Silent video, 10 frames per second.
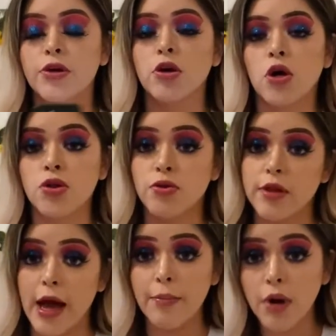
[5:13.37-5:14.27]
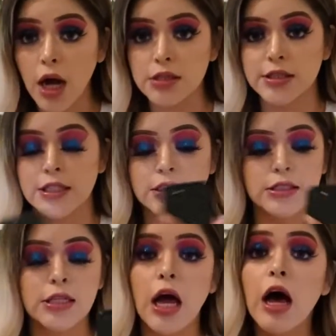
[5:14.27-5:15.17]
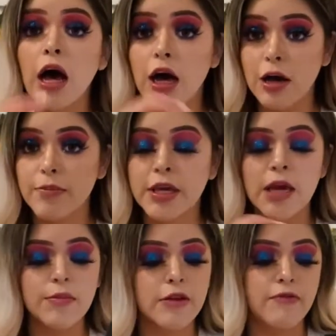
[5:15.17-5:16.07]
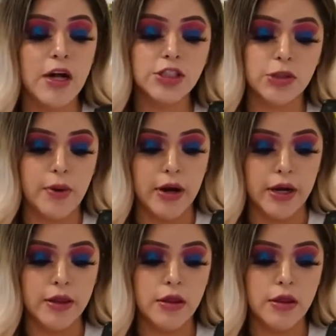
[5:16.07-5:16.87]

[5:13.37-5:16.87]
go through that process of becoming a foster parent.